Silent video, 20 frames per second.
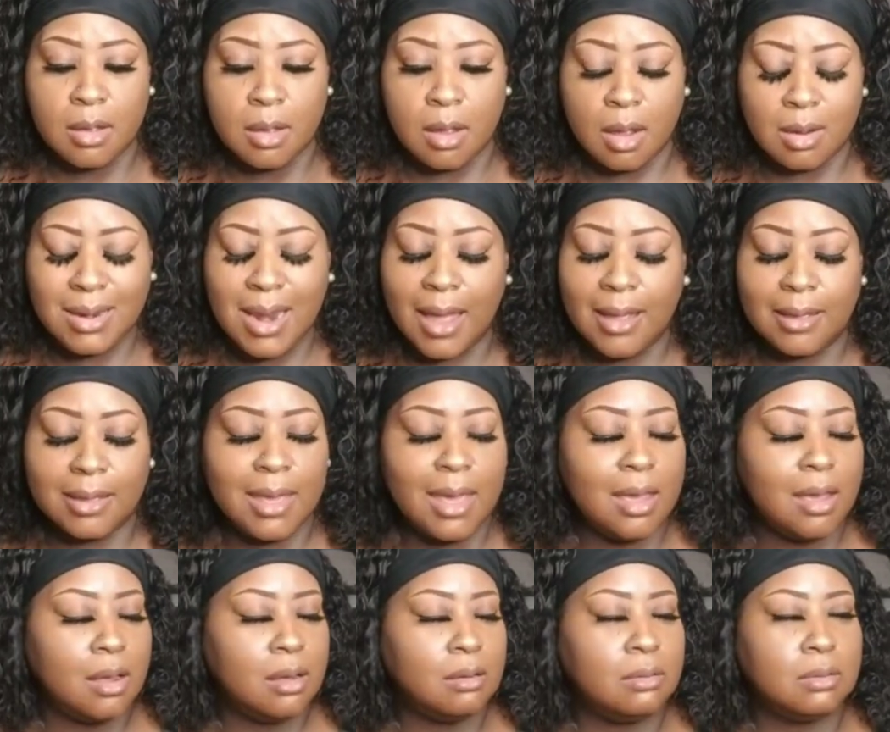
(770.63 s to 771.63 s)
Not
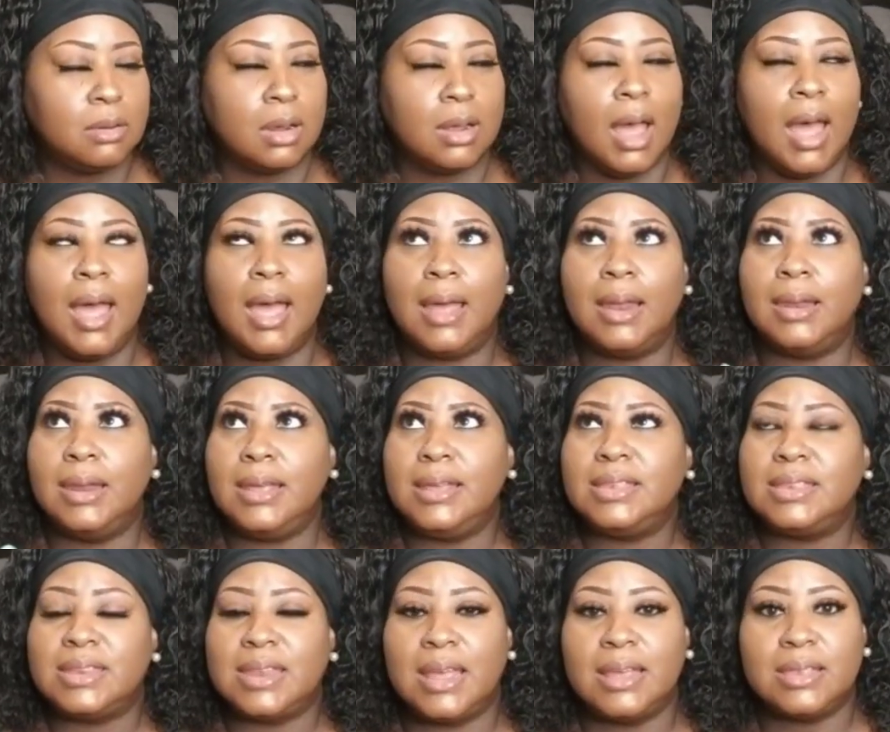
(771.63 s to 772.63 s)
kale. Golly,
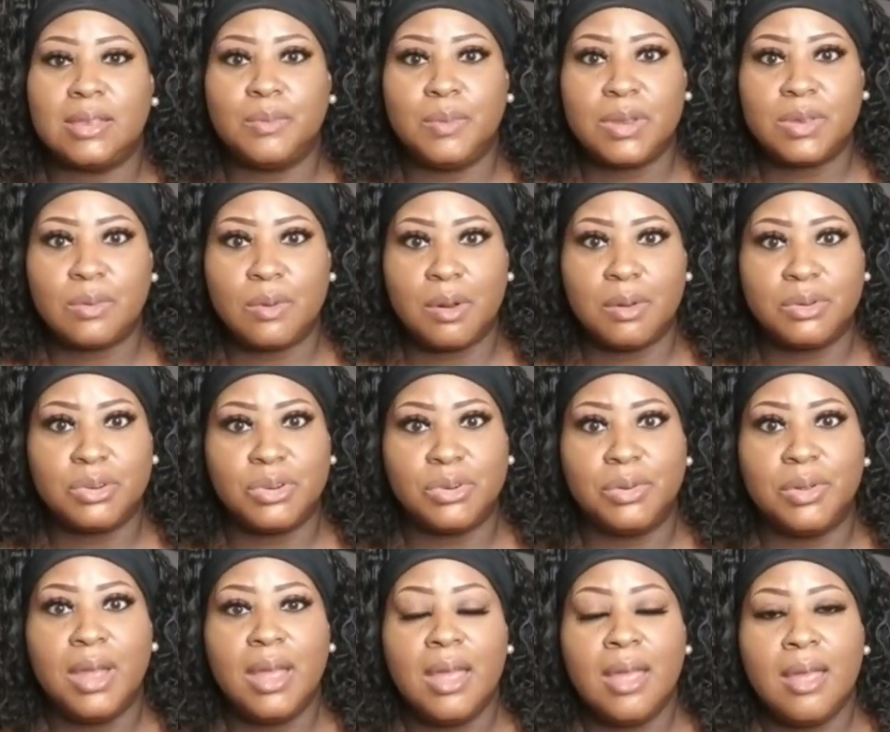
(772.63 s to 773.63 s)
Stacy, what's wrong with
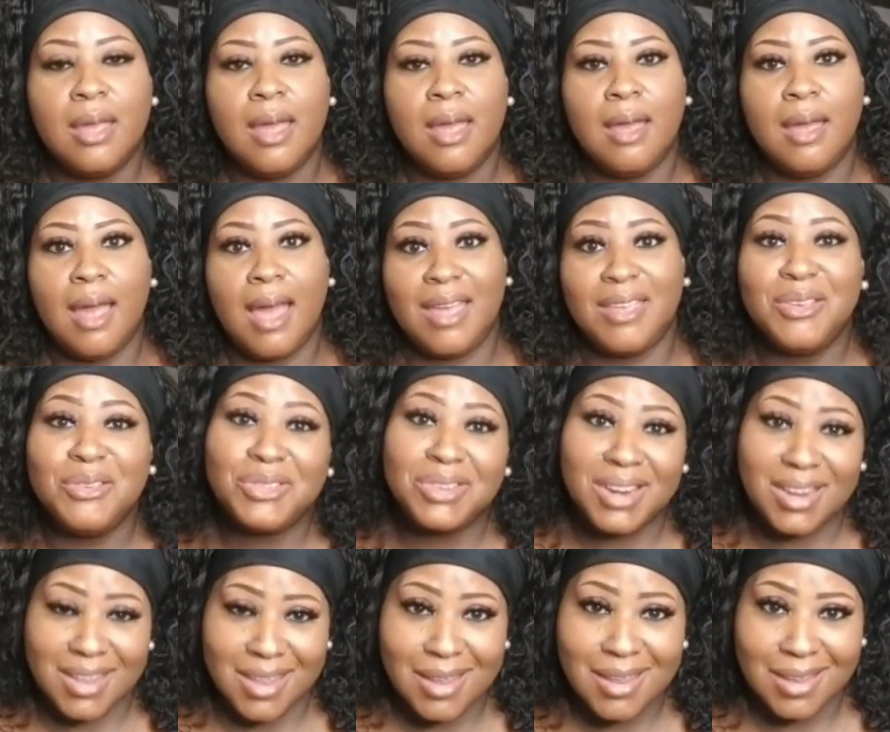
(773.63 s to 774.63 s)
you? I
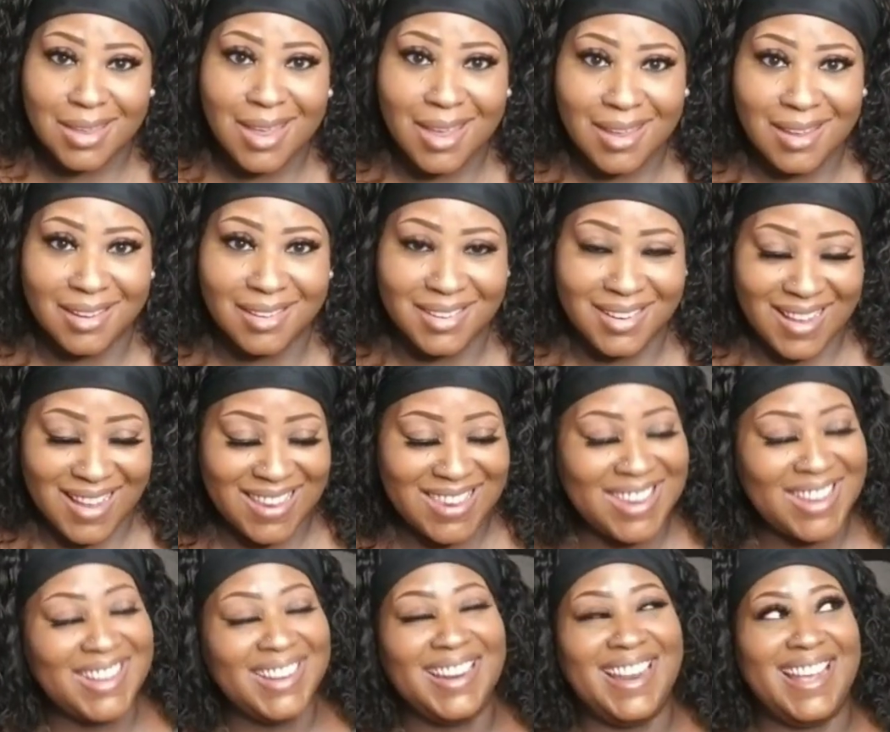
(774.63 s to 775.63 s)
usually get kale.
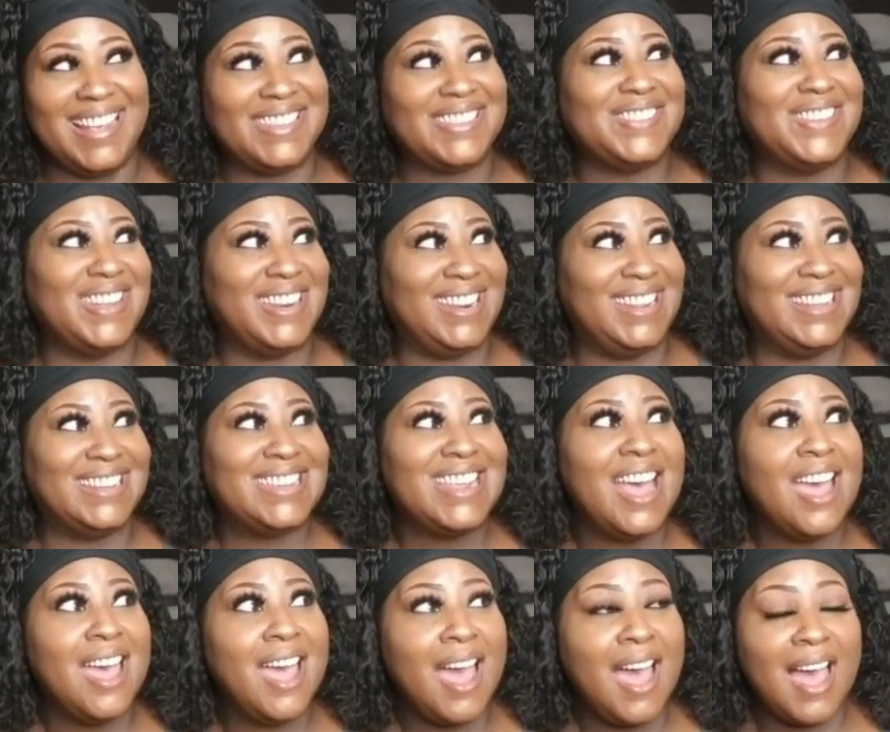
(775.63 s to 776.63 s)
That's what it is.
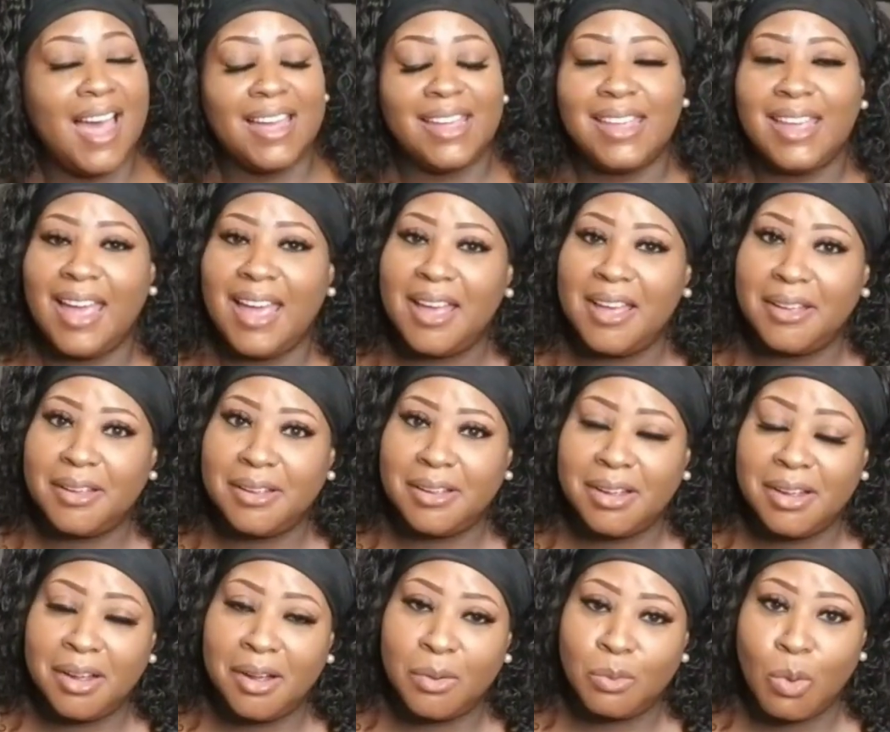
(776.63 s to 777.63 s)
I
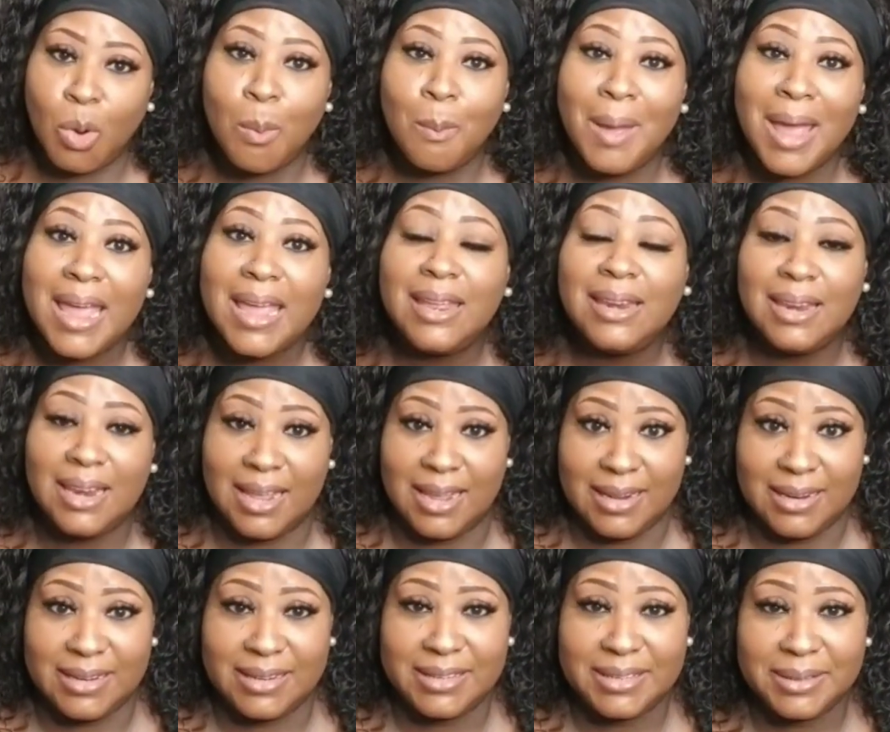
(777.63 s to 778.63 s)
got romaine
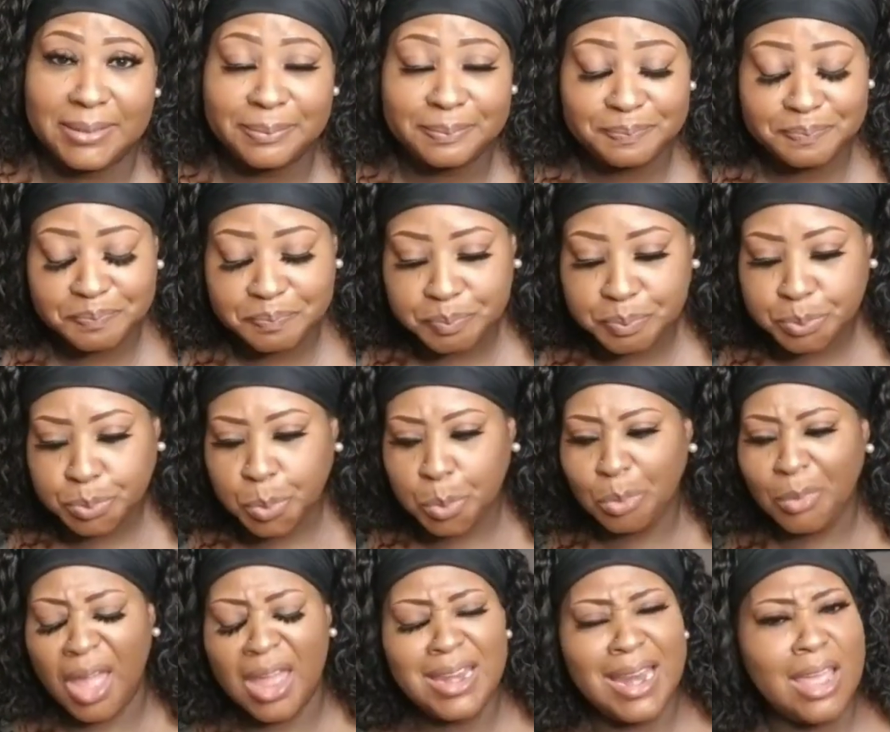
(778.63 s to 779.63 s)
lettuce,
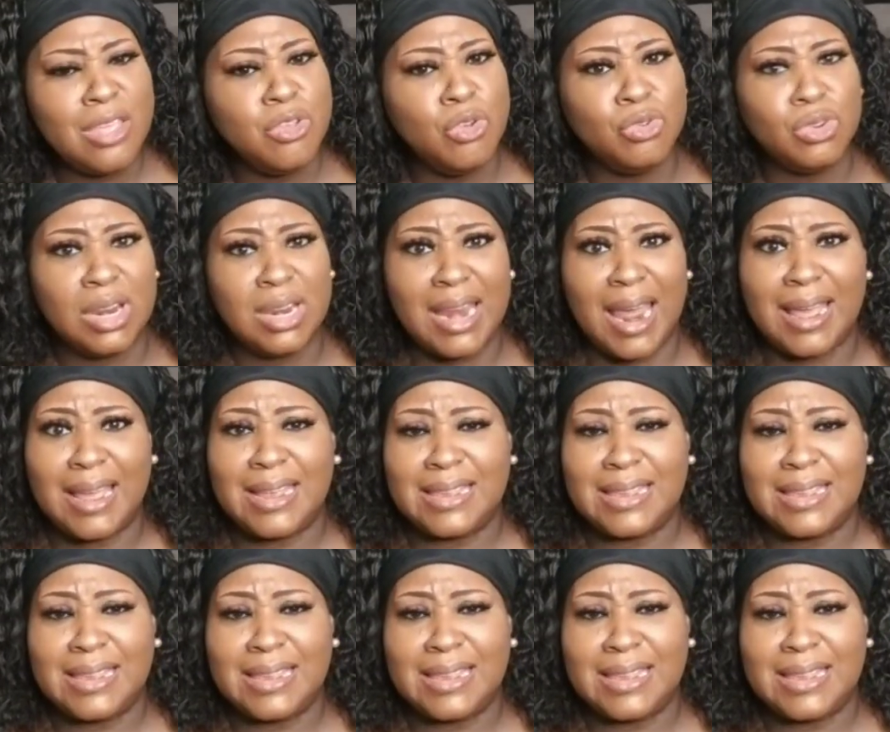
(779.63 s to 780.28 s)
and I usually, like I